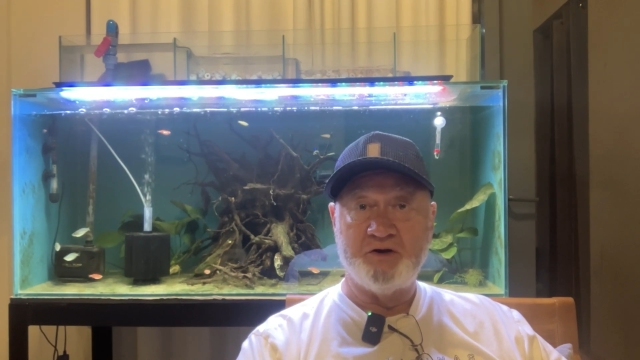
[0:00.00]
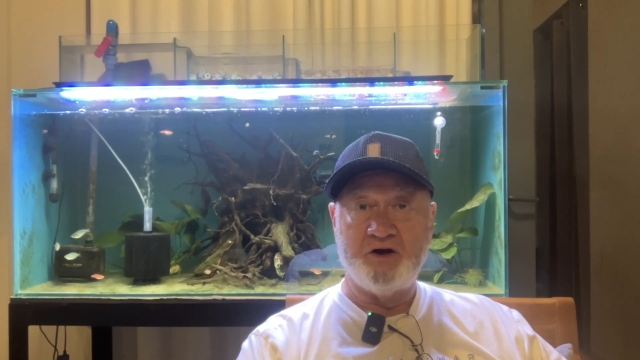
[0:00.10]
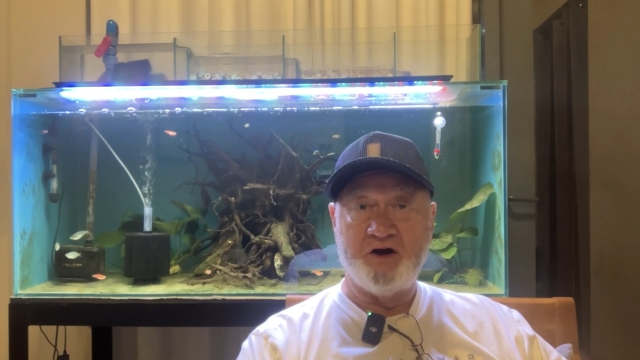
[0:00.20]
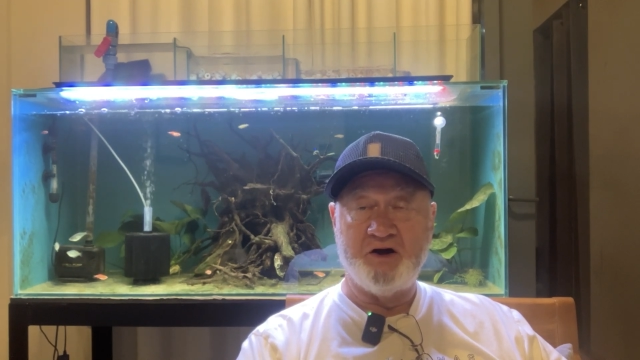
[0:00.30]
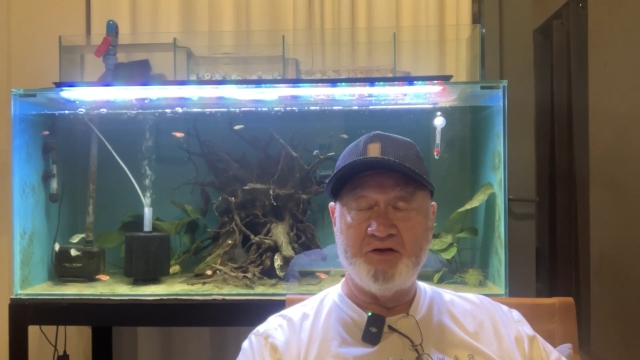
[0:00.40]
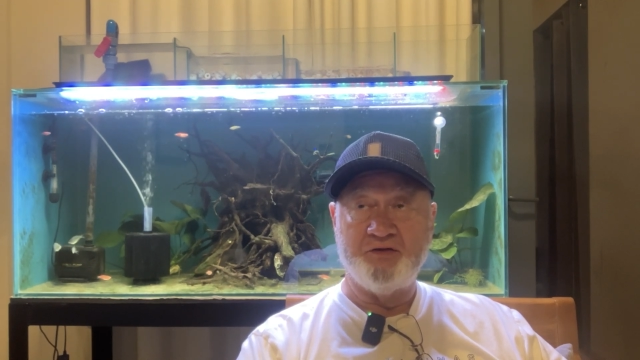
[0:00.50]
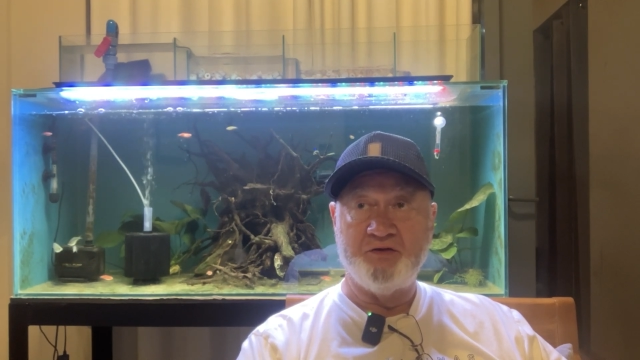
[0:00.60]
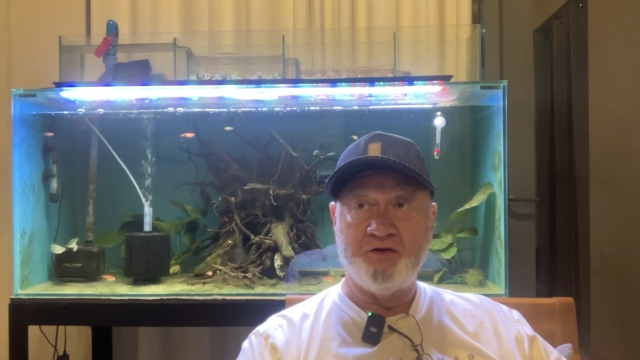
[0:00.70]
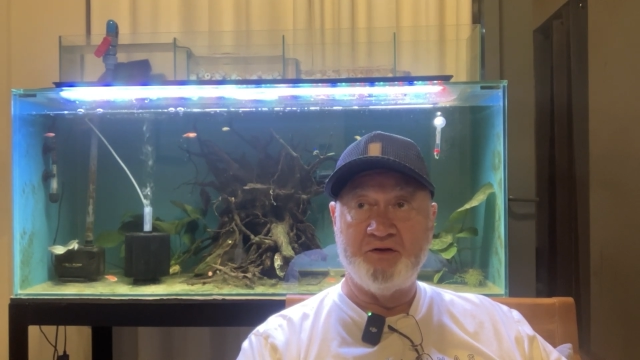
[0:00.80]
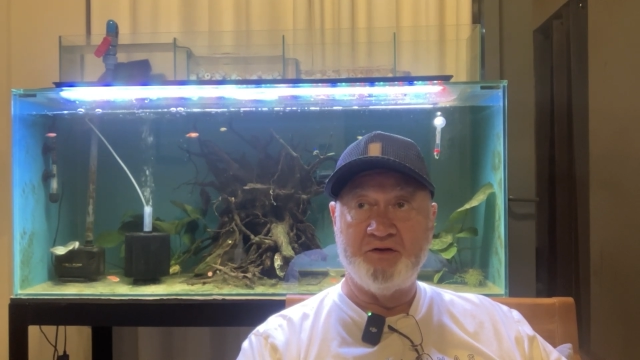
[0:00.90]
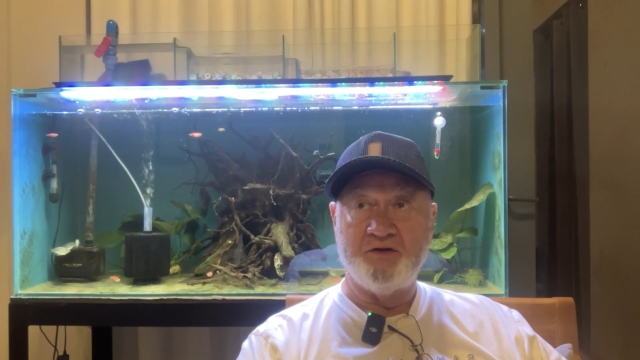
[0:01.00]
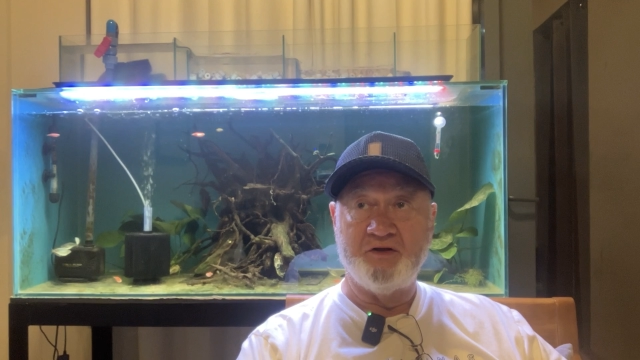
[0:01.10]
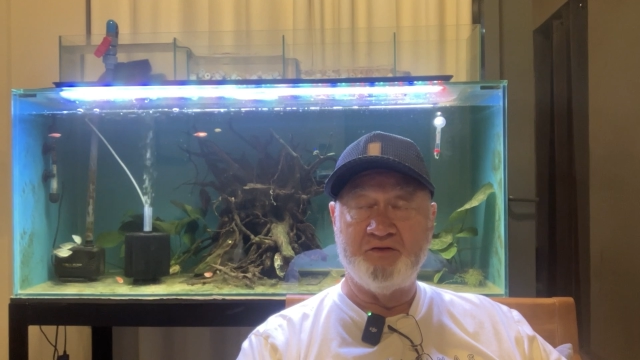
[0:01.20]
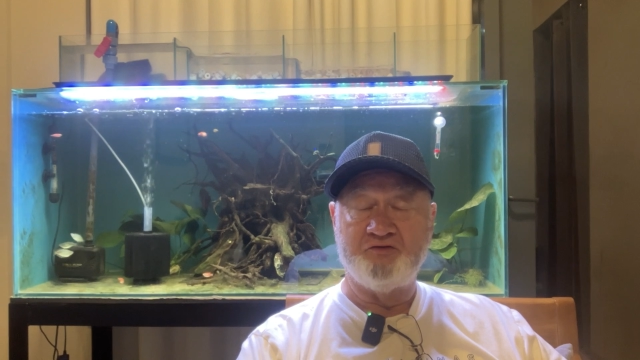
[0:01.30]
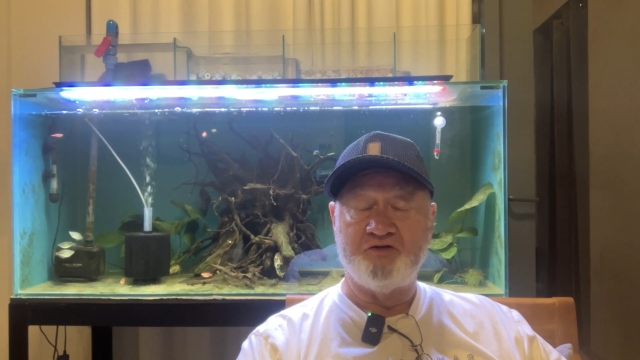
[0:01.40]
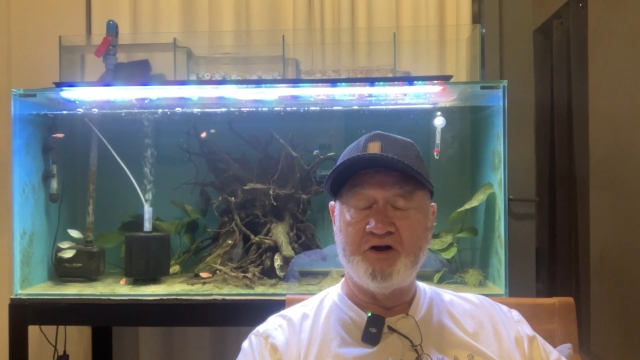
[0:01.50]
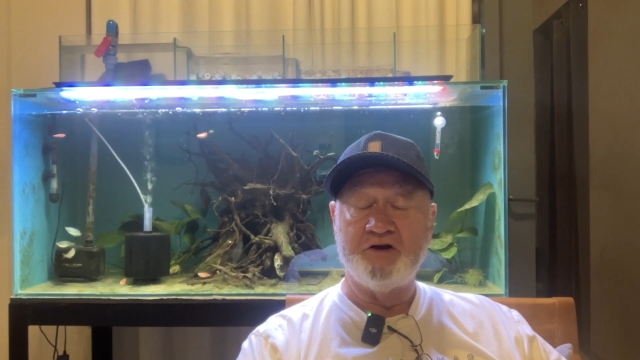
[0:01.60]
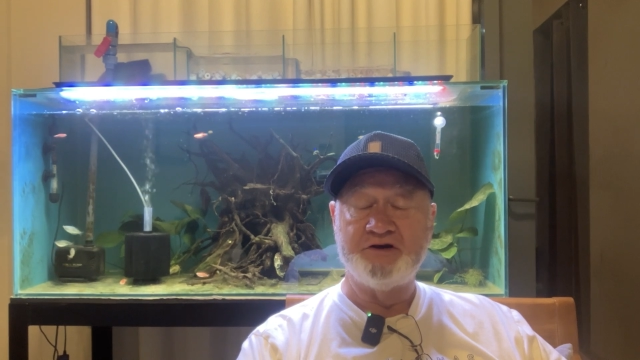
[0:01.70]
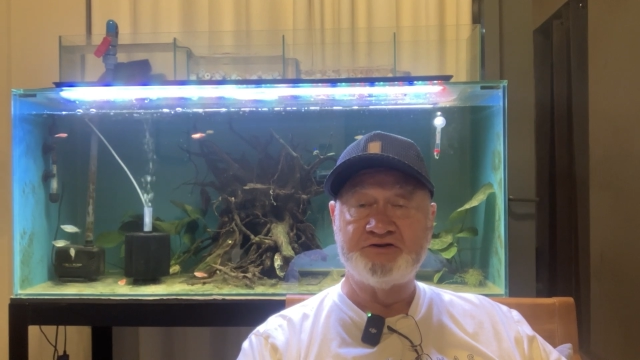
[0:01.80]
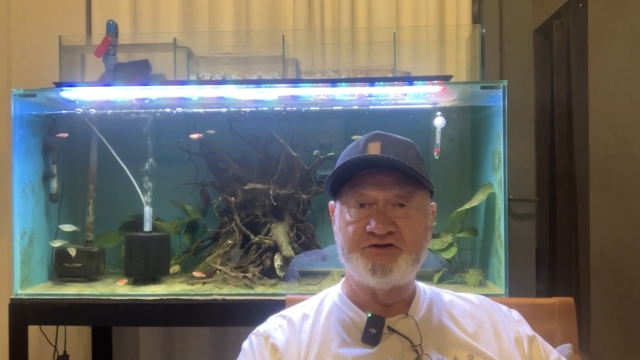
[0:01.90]

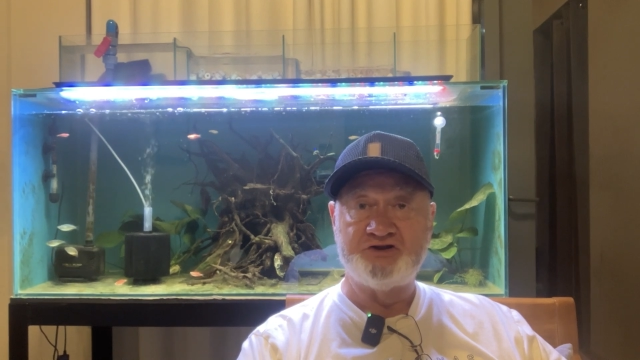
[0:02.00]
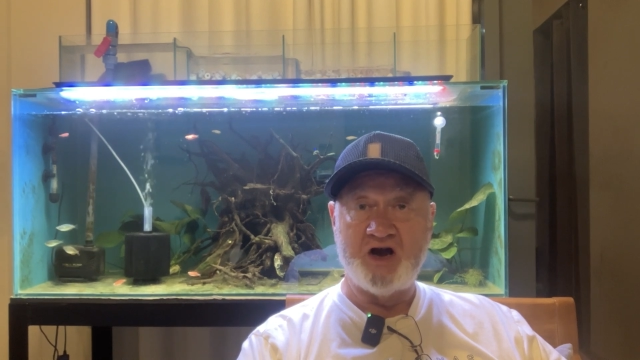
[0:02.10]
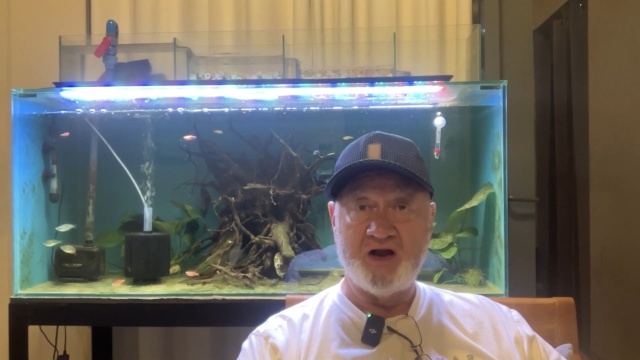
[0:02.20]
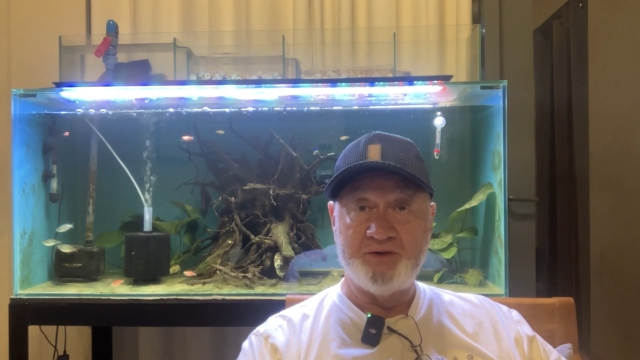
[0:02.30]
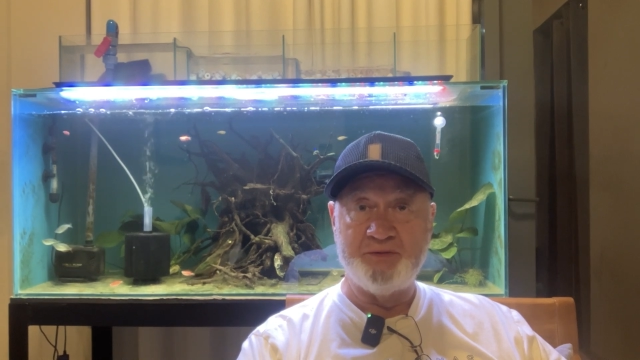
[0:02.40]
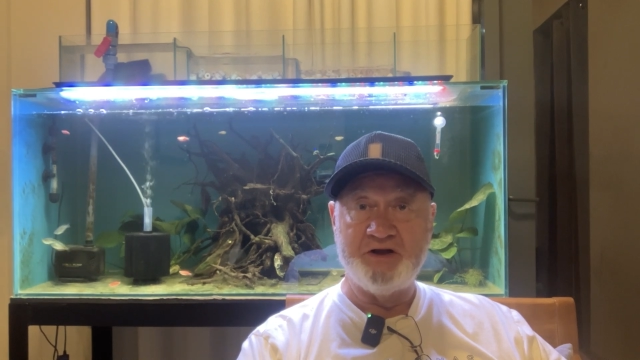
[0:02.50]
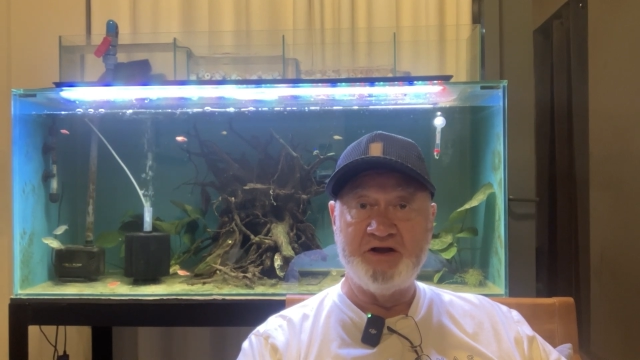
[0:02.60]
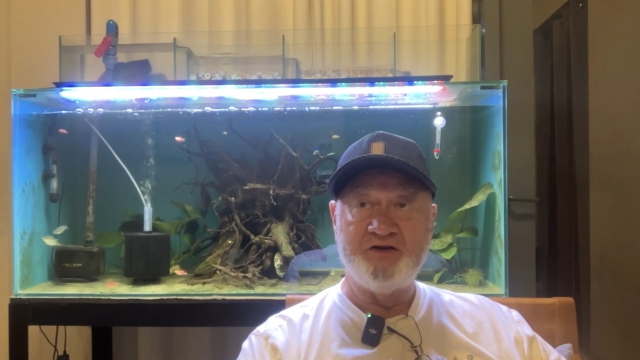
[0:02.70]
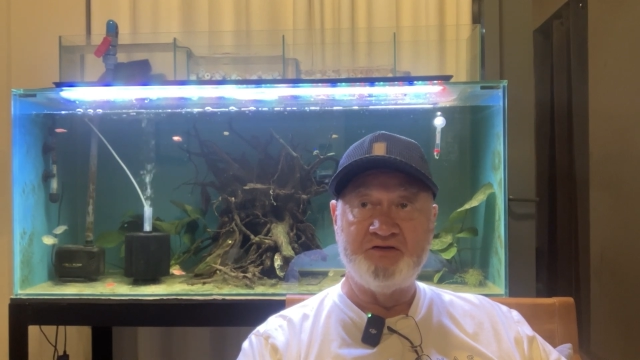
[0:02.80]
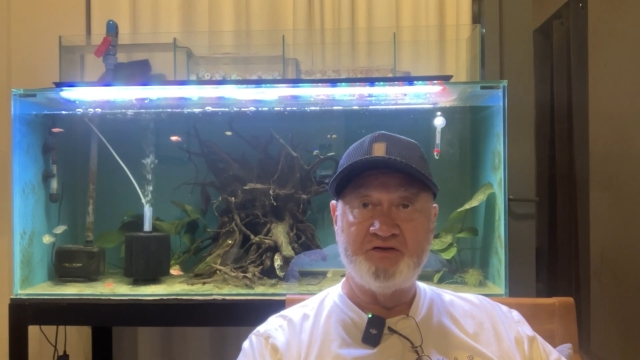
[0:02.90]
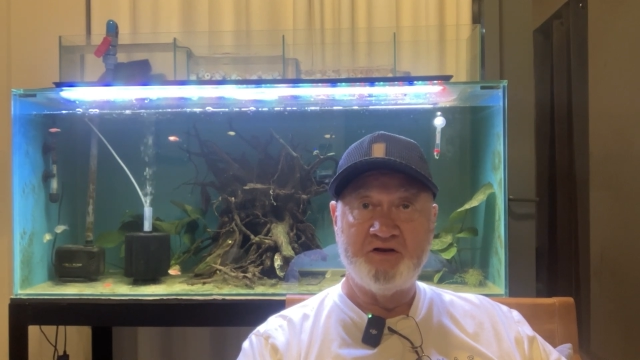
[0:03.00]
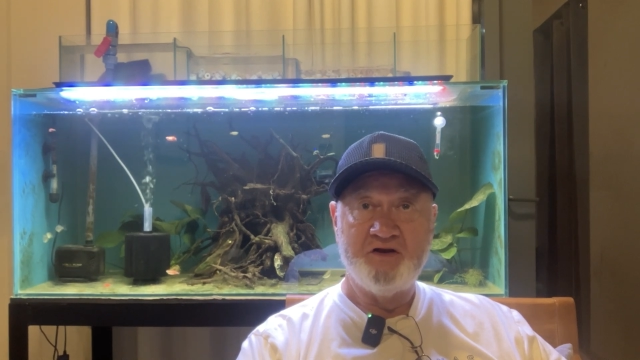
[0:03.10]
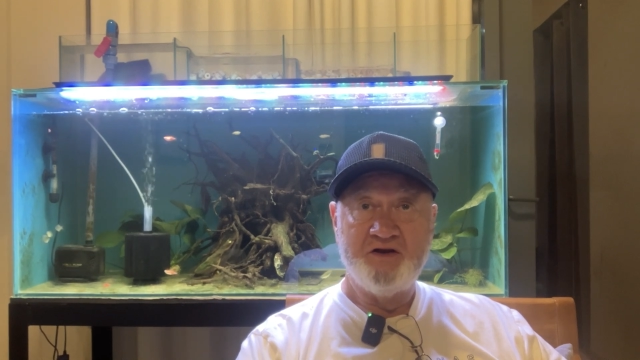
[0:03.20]
There is Jollibee's,